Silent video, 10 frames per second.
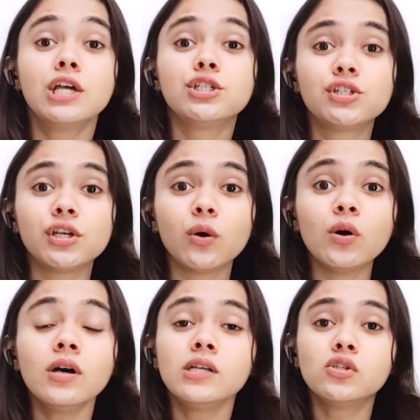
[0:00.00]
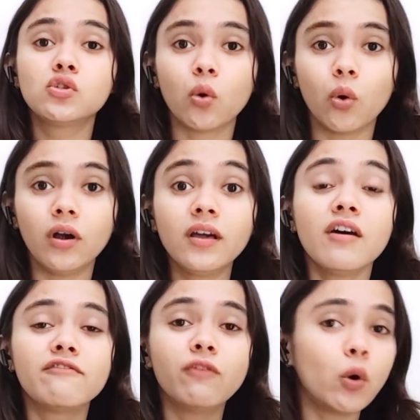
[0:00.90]
Jio sold
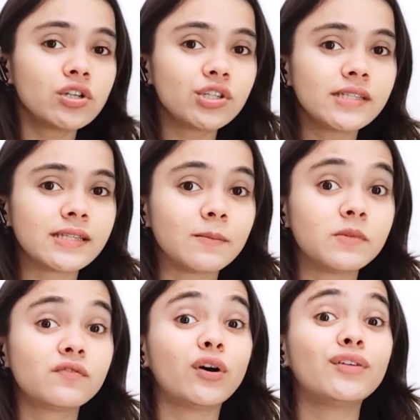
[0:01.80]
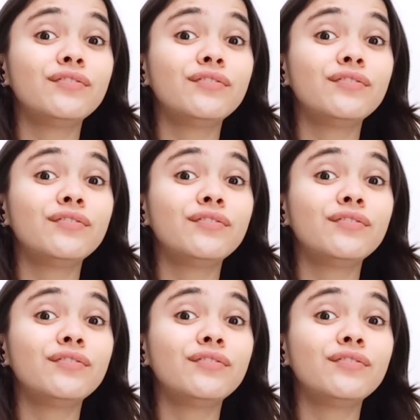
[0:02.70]
4G SIMs for